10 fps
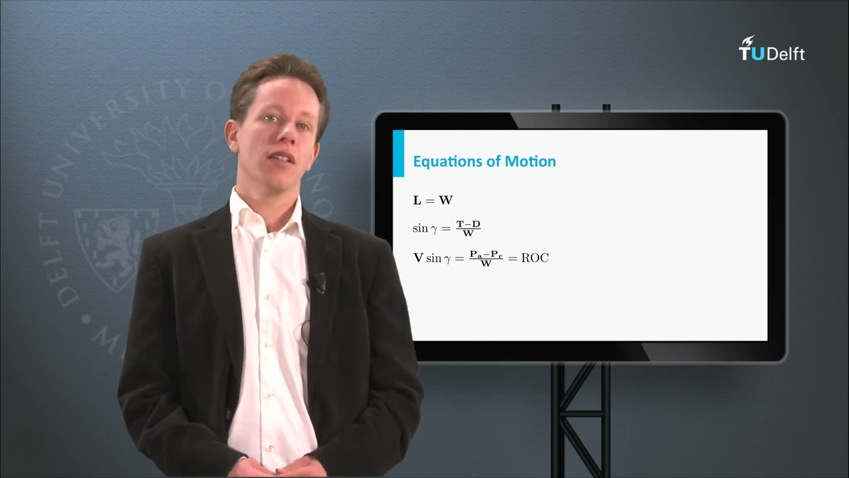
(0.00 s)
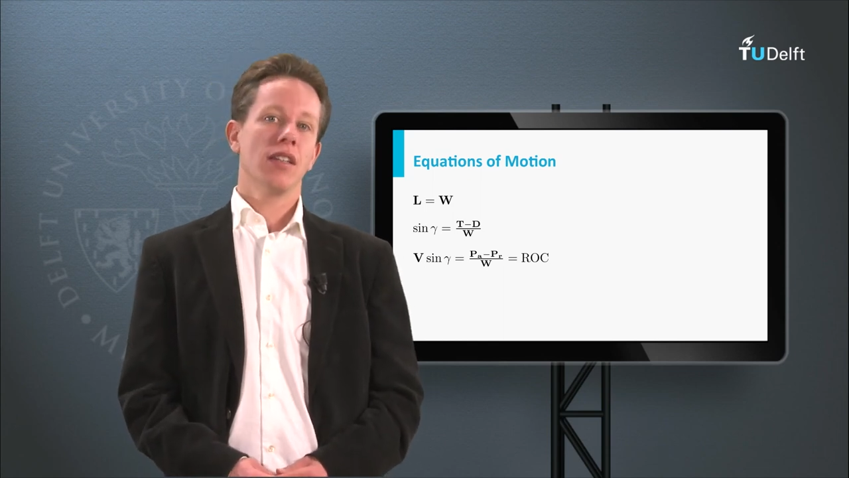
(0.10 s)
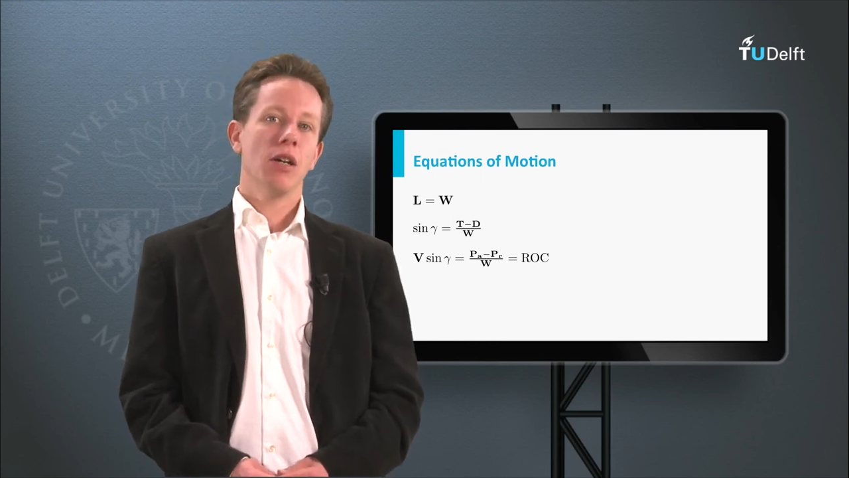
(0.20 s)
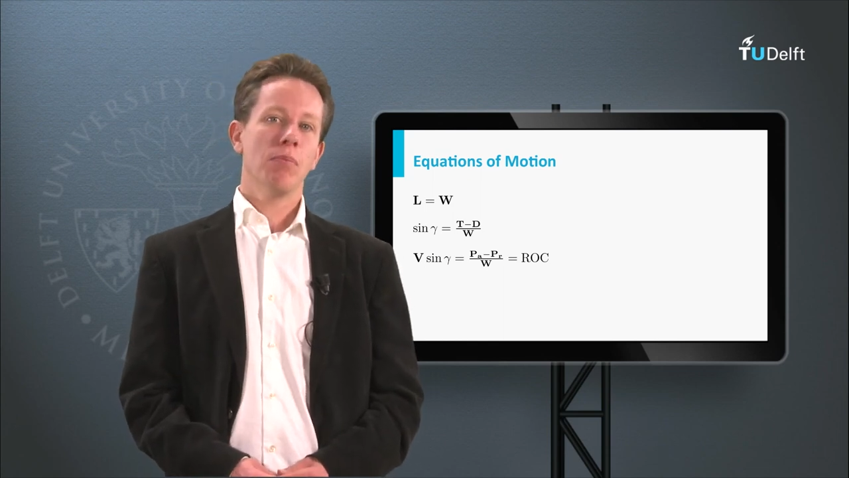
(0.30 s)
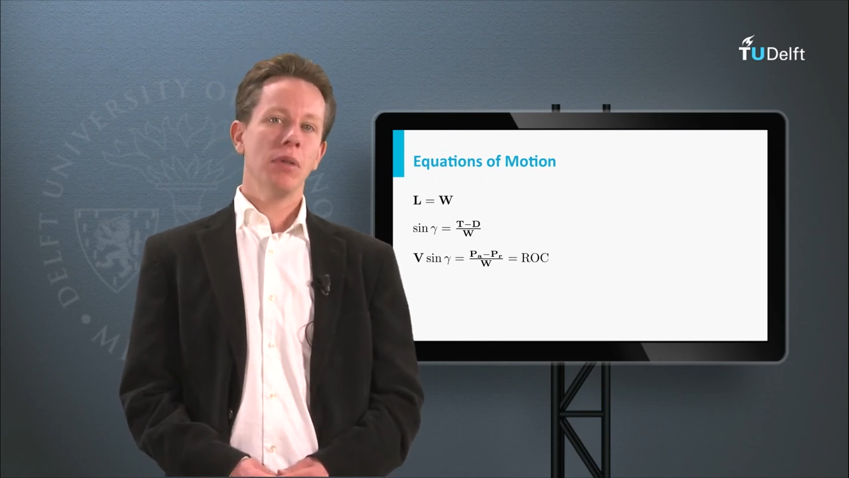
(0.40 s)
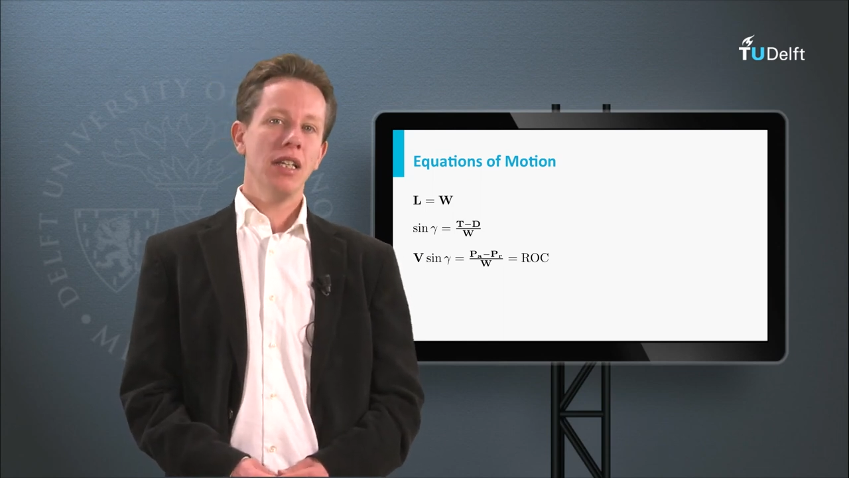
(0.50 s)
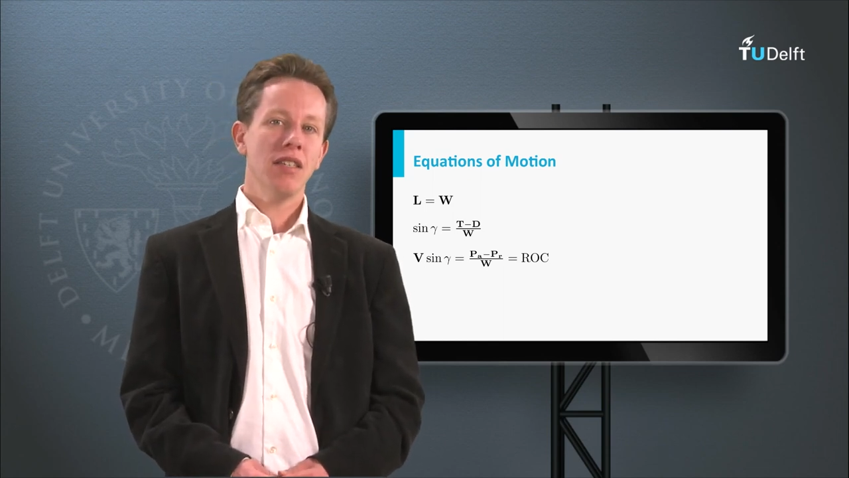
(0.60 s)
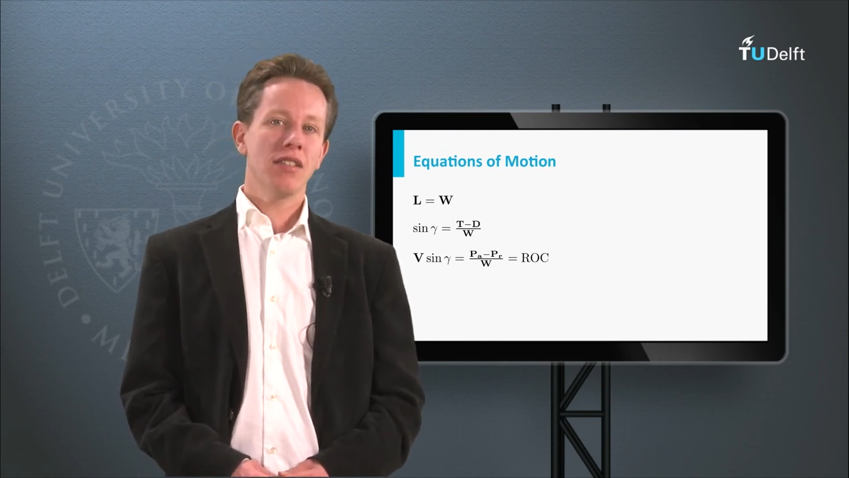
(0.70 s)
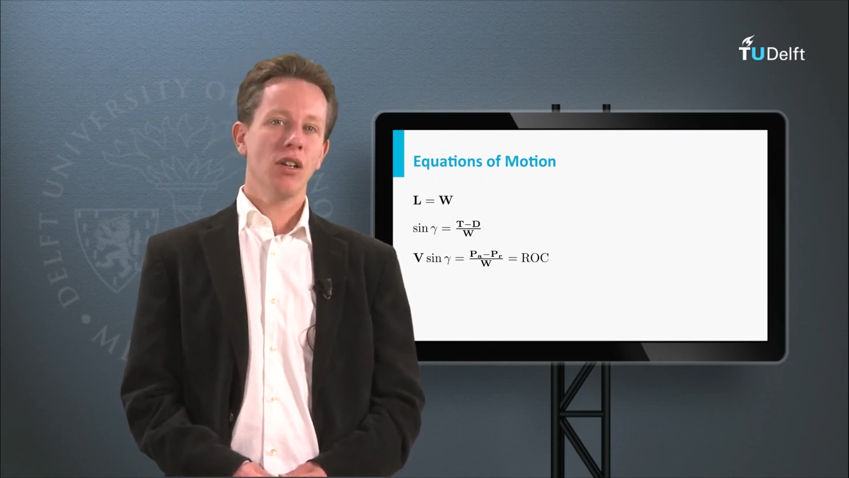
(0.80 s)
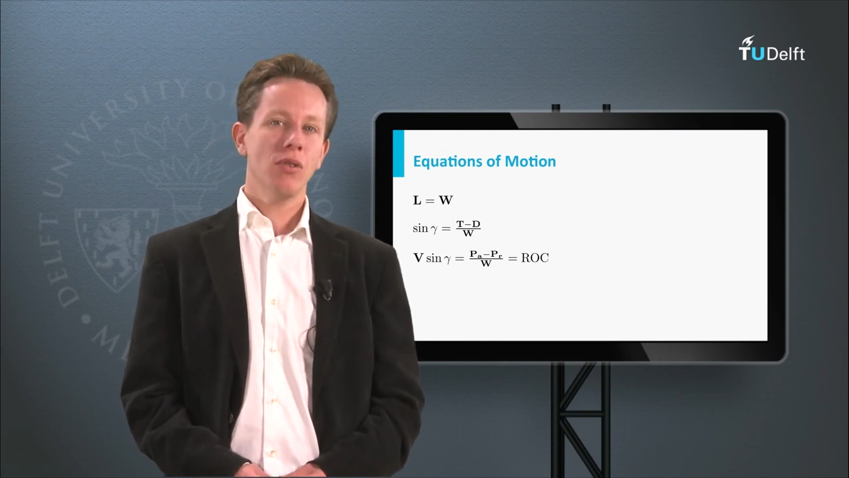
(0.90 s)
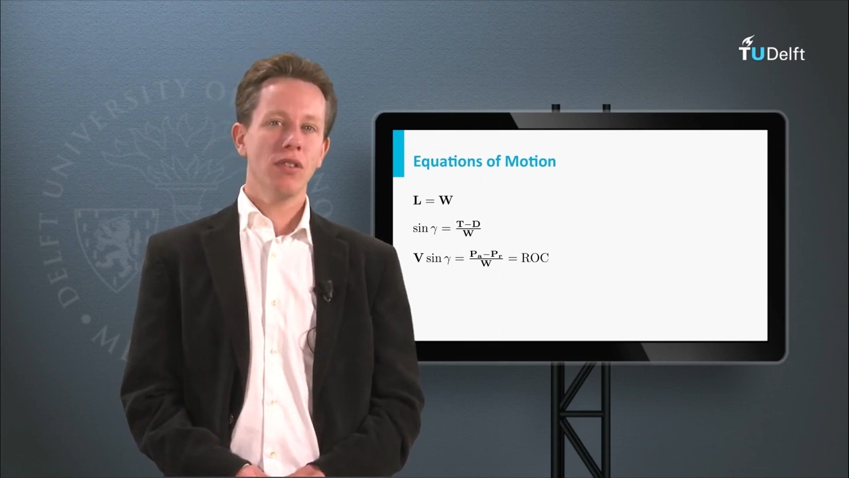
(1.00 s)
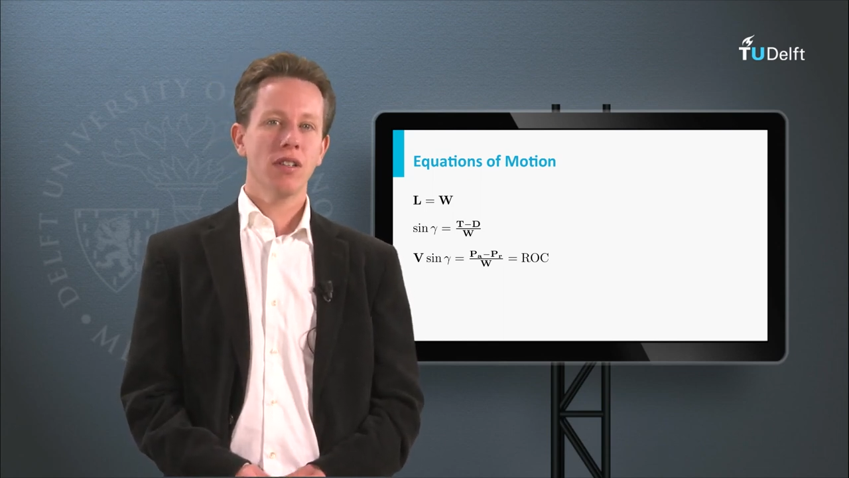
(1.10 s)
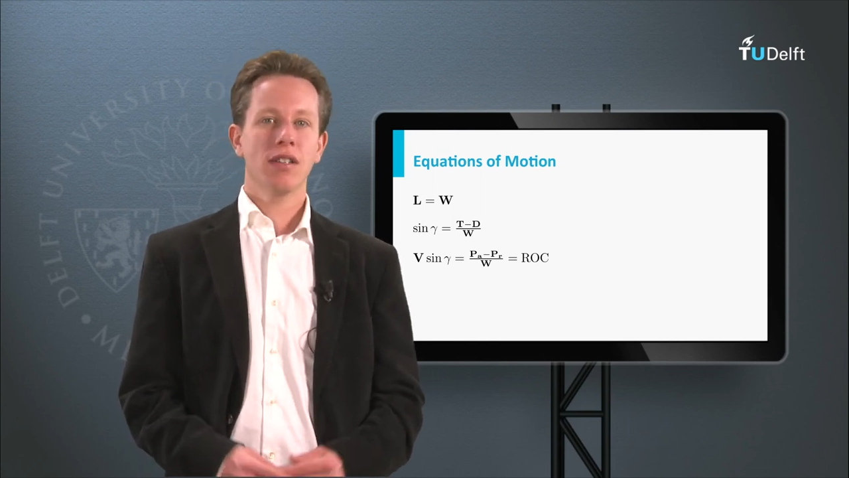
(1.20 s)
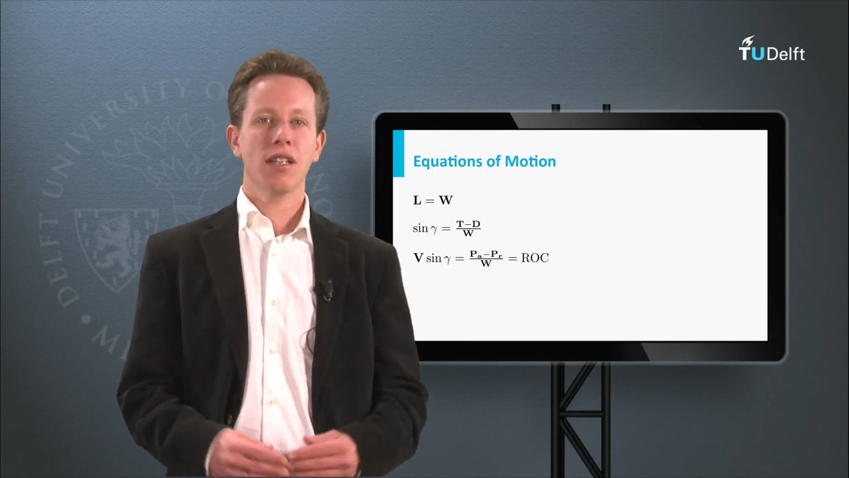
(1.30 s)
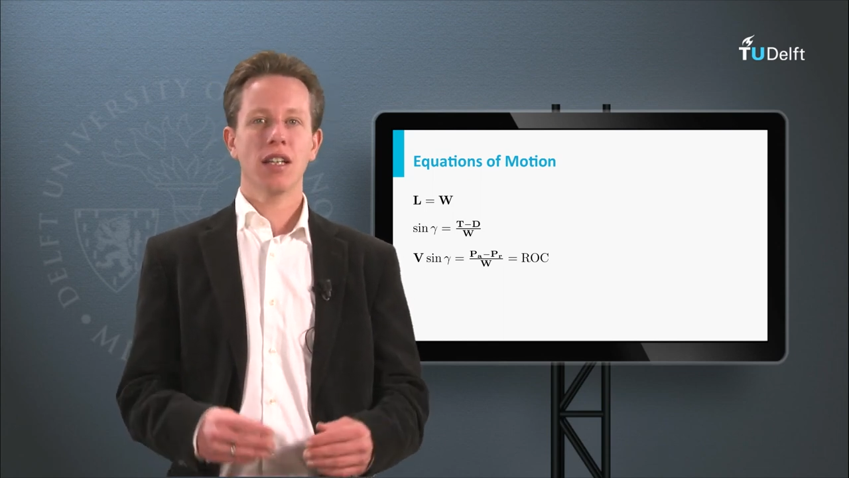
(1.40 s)
Now please note
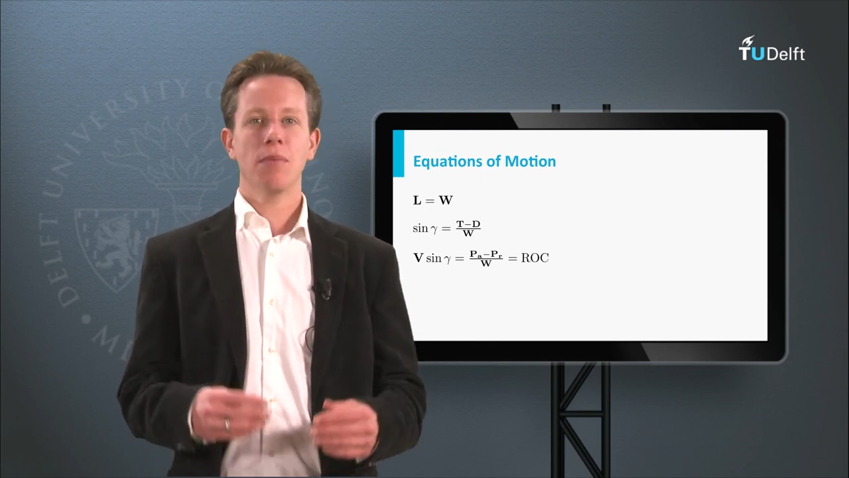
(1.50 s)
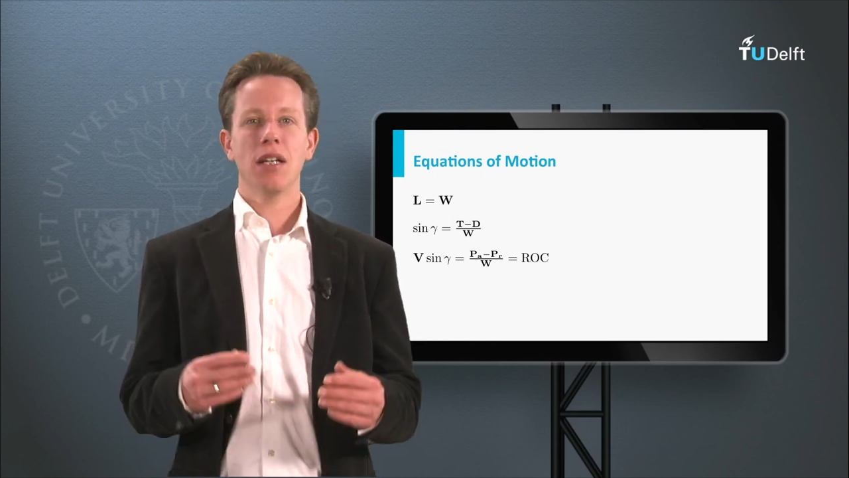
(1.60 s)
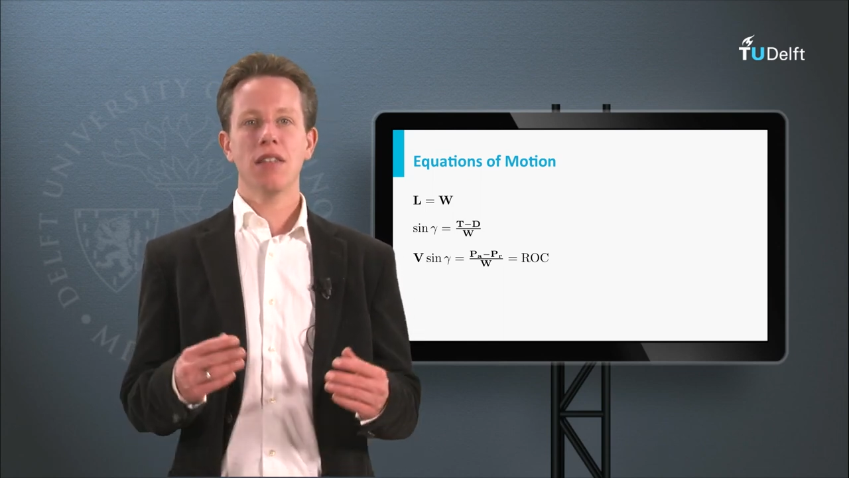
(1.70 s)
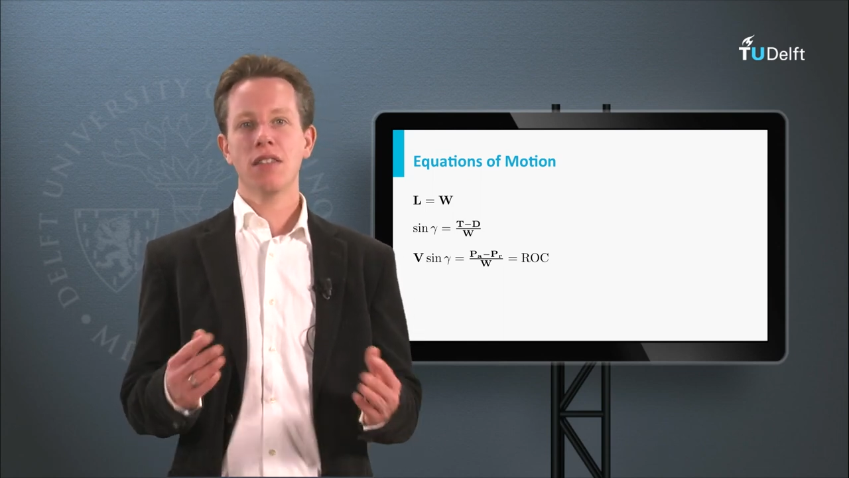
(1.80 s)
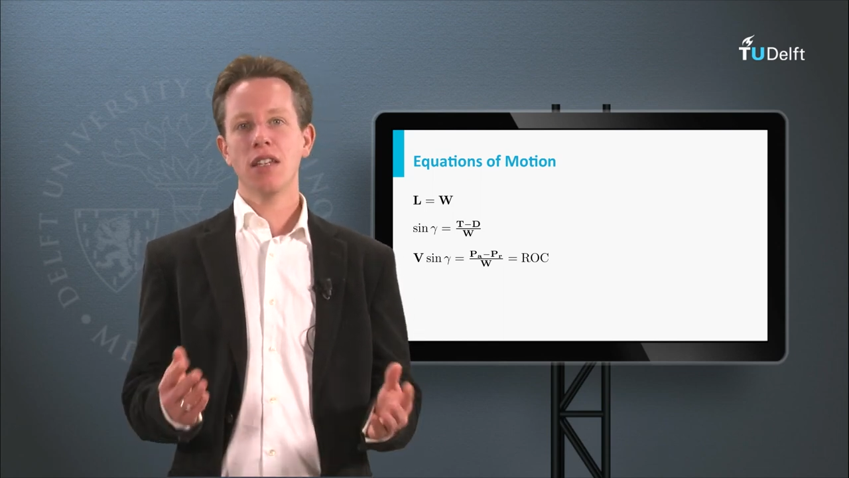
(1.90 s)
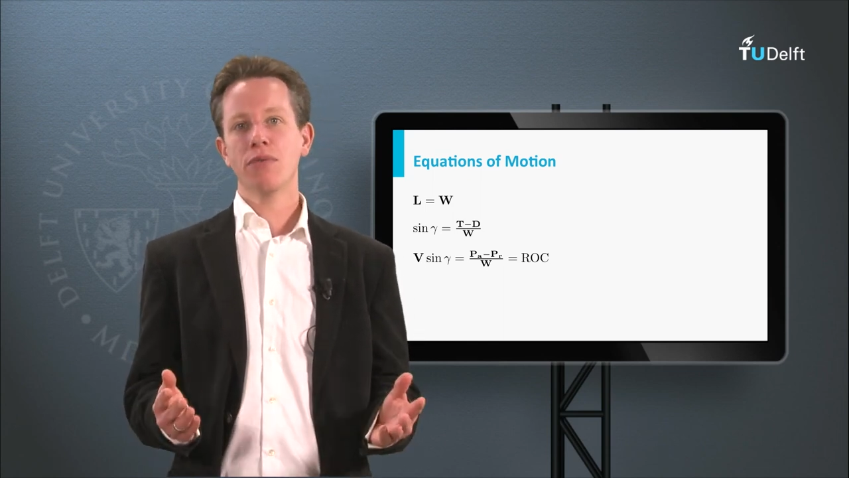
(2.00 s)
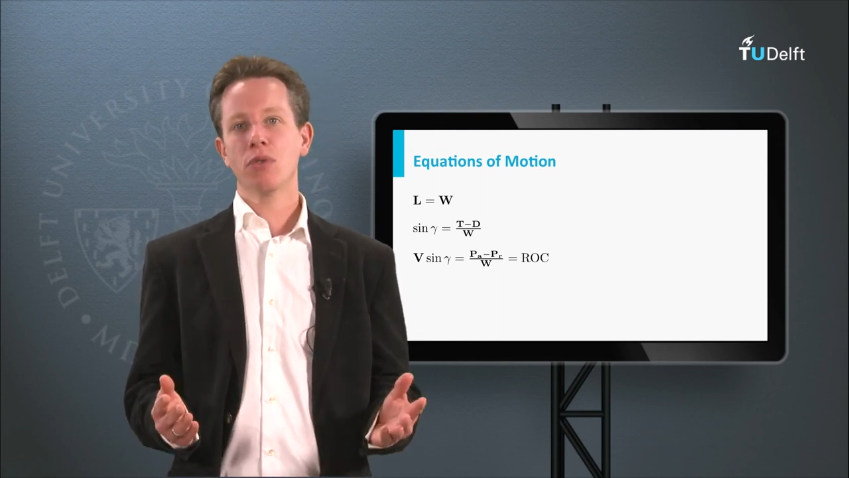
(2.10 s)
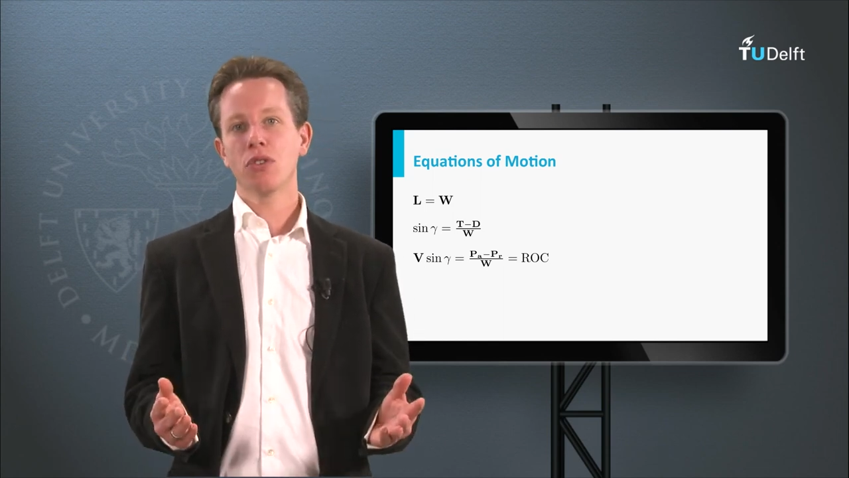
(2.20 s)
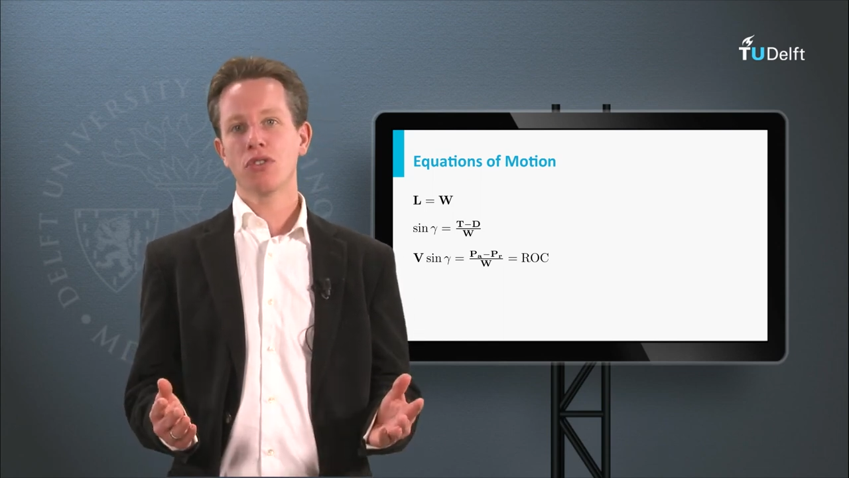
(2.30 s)
that I made several